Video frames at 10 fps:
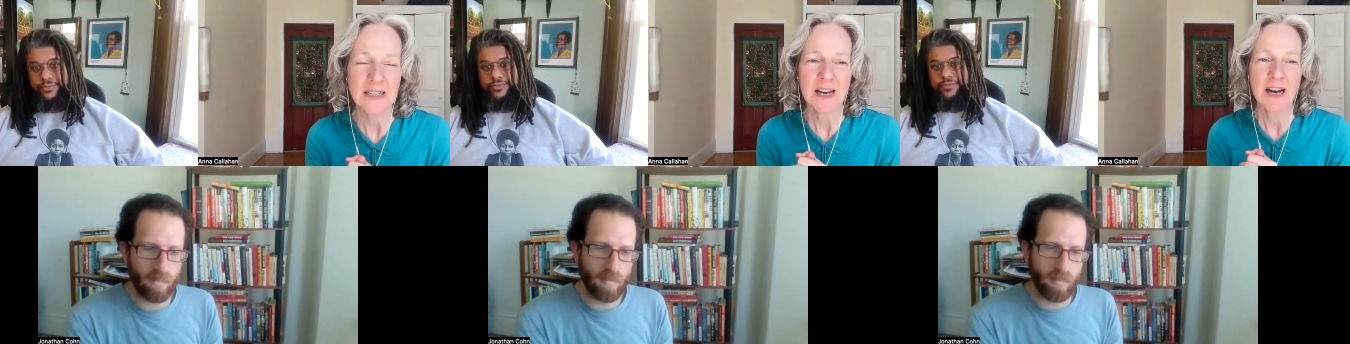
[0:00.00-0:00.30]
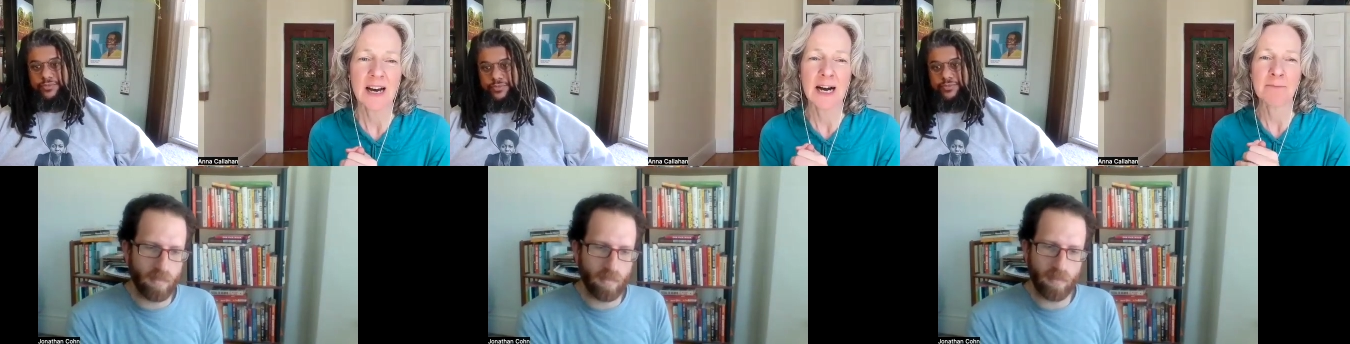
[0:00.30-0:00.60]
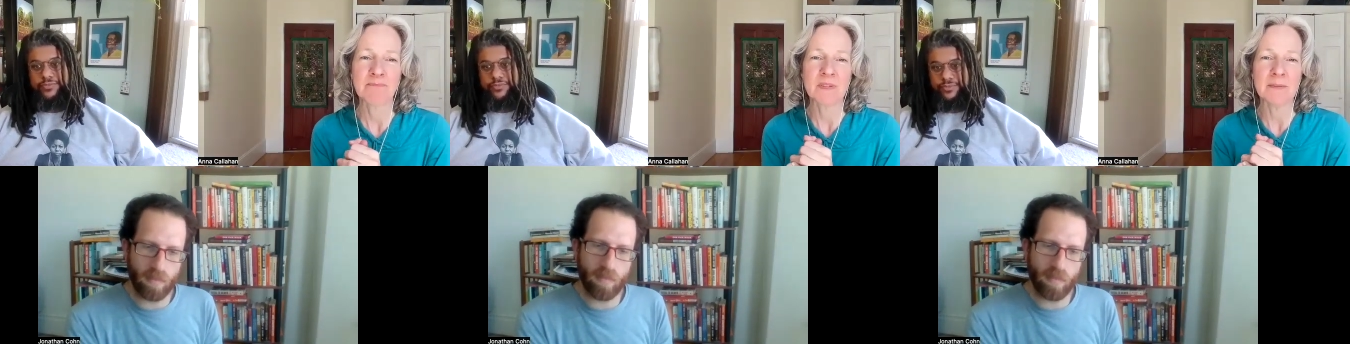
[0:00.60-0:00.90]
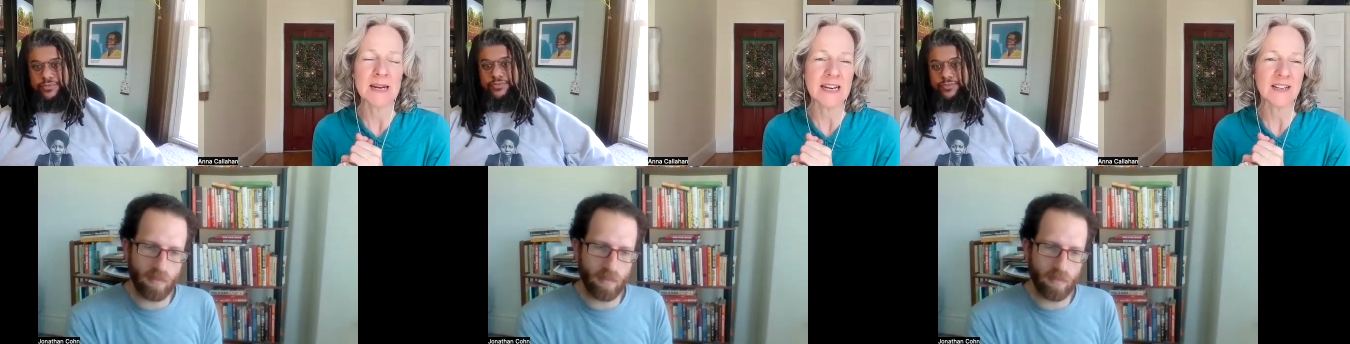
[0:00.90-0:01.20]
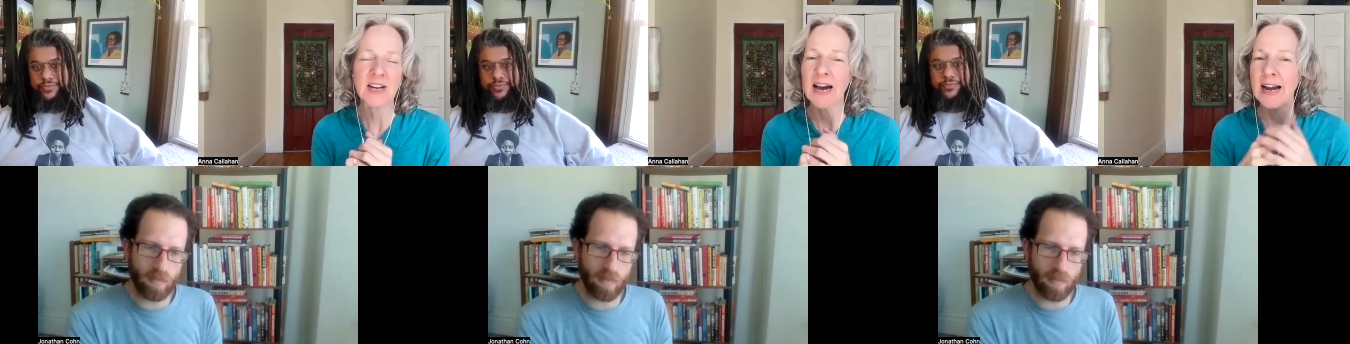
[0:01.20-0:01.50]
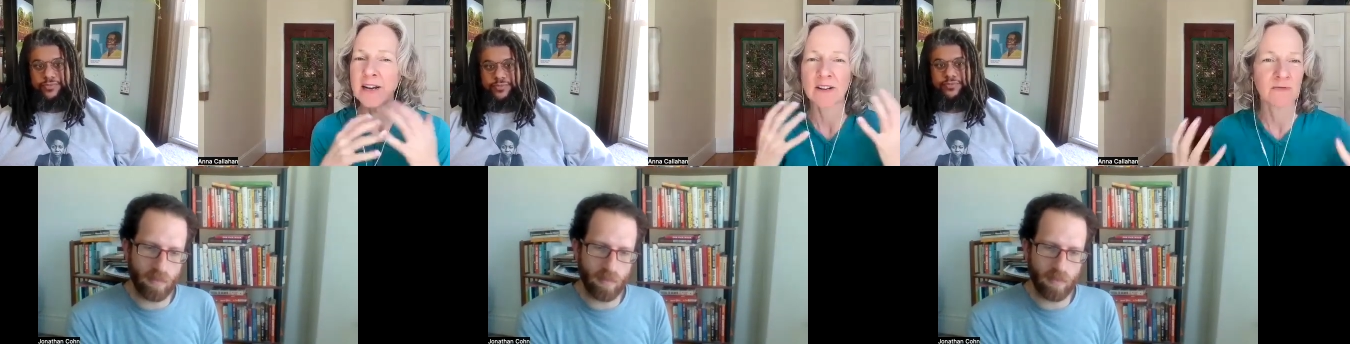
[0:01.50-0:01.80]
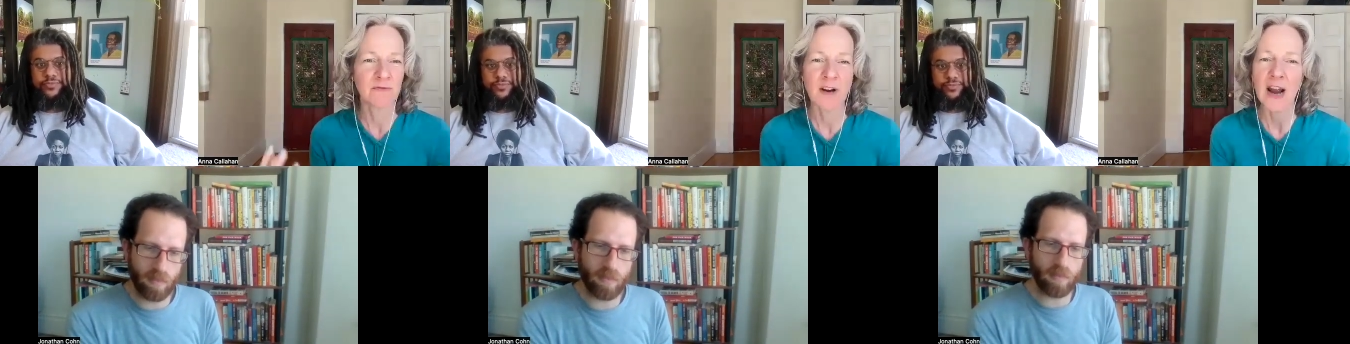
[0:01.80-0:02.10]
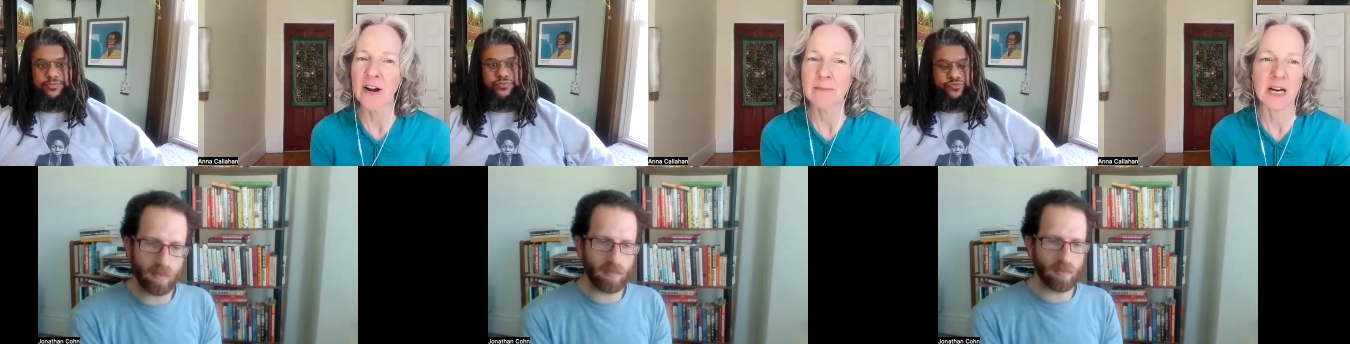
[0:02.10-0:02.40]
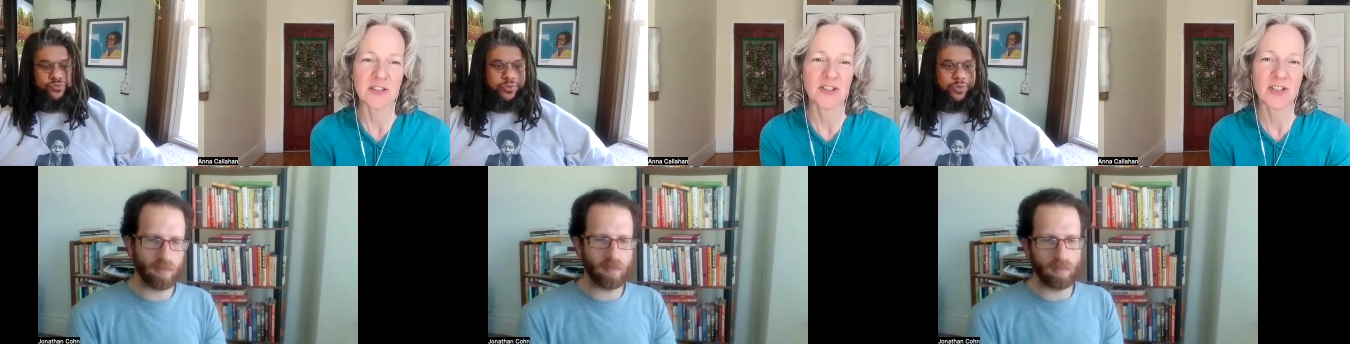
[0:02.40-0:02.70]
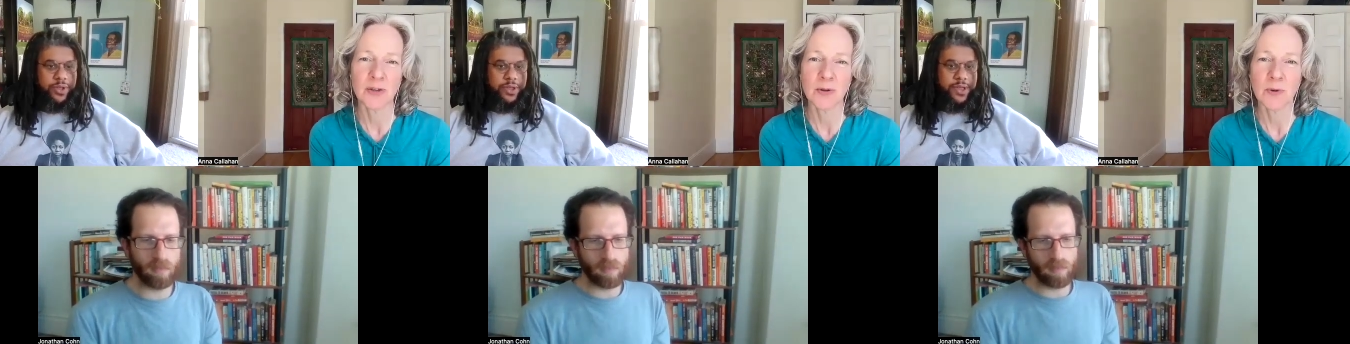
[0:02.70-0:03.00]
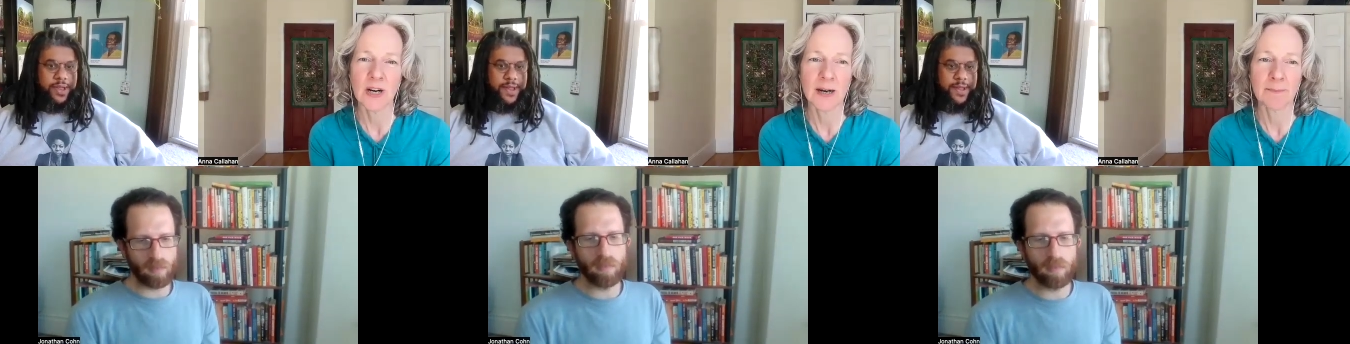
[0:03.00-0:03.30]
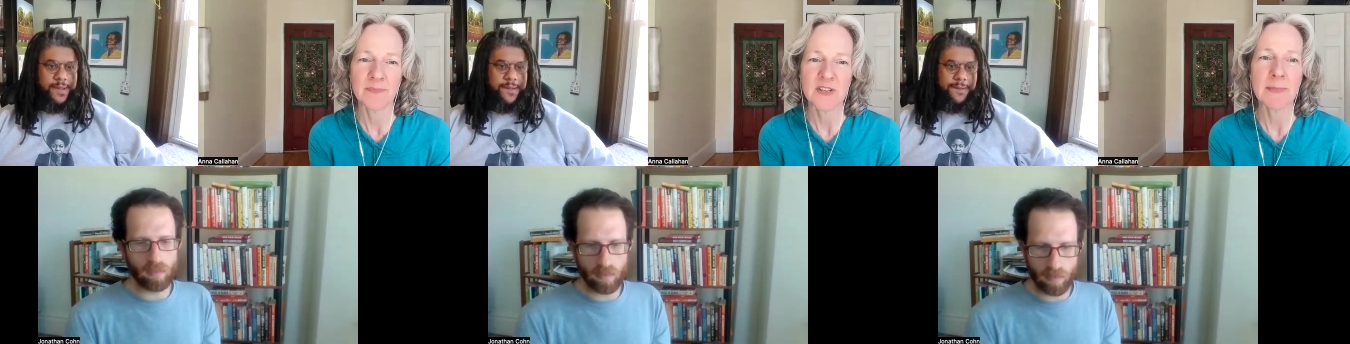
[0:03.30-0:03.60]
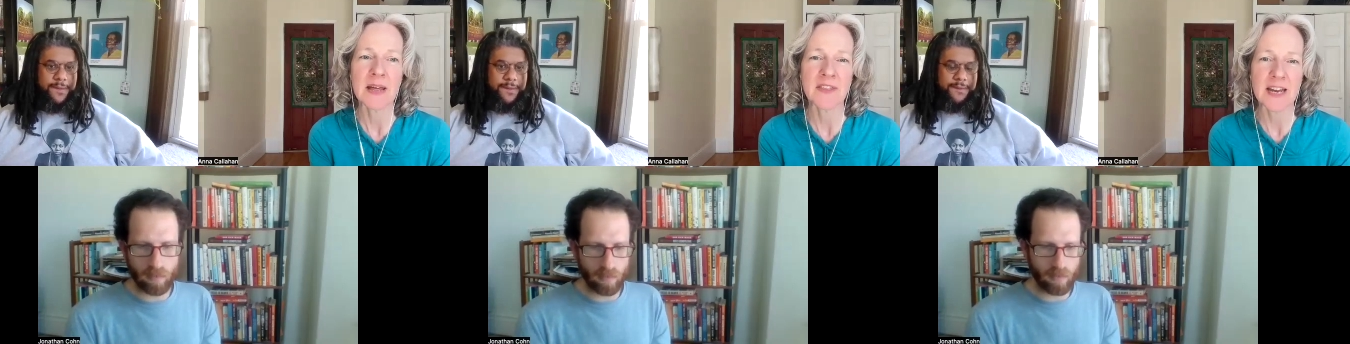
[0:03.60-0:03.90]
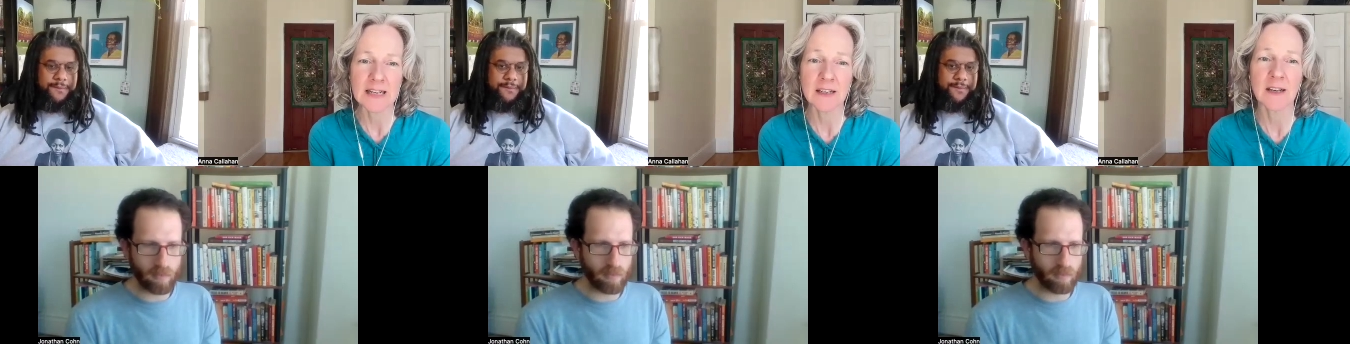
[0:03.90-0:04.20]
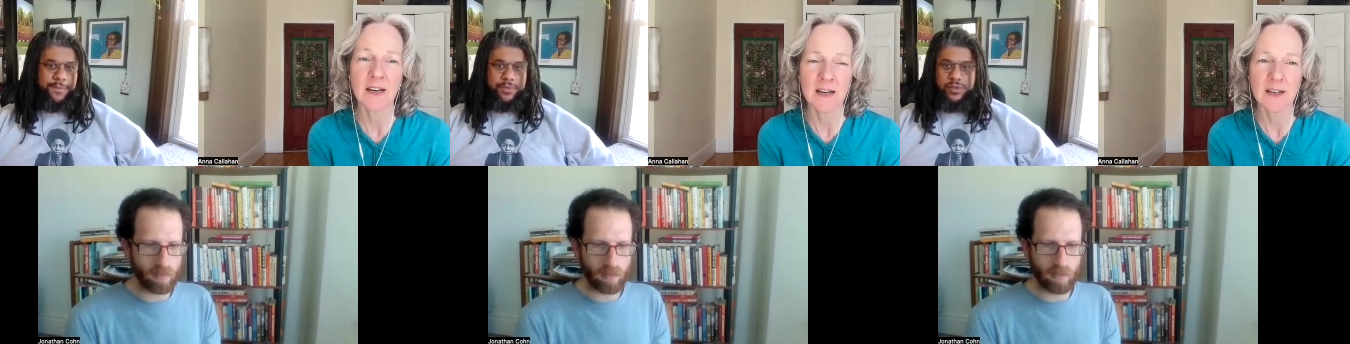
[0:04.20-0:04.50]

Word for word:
Speaker 1: Um, meat tied very much to um, to methane, uh,